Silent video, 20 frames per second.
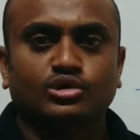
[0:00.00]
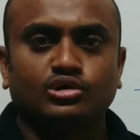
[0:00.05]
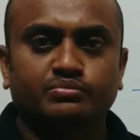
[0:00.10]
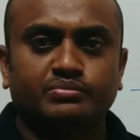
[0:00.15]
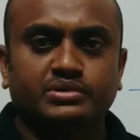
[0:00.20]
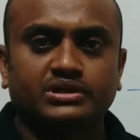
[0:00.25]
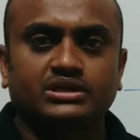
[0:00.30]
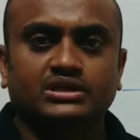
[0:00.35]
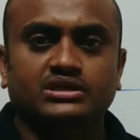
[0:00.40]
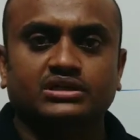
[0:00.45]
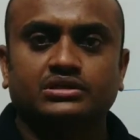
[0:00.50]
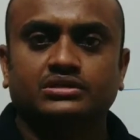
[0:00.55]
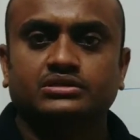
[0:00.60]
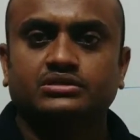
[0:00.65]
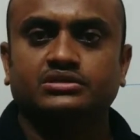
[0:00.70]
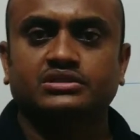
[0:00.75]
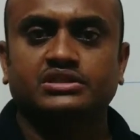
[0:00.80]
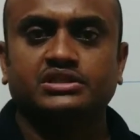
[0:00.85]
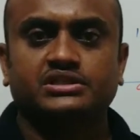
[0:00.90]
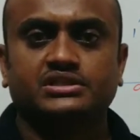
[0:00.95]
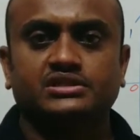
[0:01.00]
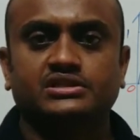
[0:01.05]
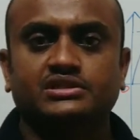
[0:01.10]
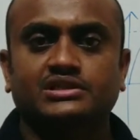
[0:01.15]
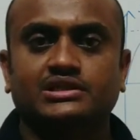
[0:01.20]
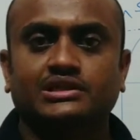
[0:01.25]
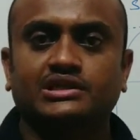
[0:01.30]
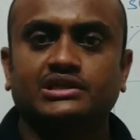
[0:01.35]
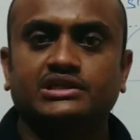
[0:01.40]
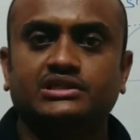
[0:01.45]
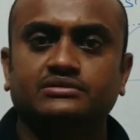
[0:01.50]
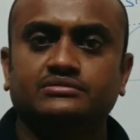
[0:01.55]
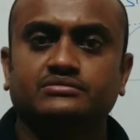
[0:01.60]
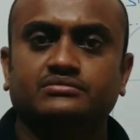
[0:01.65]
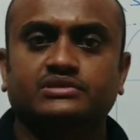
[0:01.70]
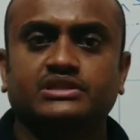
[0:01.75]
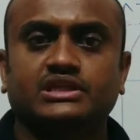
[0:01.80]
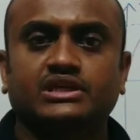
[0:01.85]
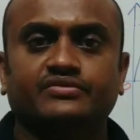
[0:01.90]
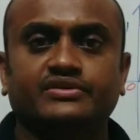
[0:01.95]
Hope this is
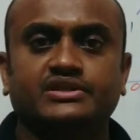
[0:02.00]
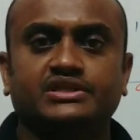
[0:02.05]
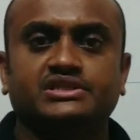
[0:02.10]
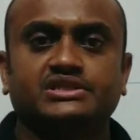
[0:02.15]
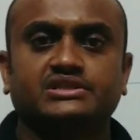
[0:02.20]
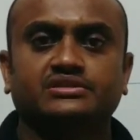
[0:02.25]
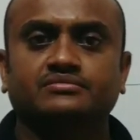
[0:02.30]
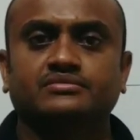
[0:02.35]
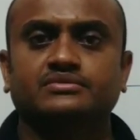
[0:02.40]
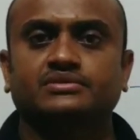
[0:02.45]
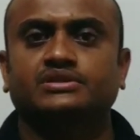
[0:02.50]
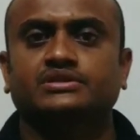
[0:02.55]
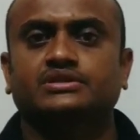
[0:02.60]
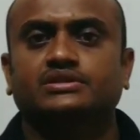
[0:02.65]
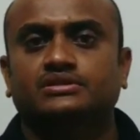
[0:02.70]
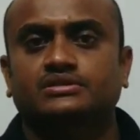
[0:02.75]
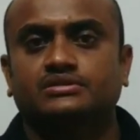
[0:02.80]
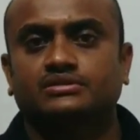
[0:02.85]
clear. Definition,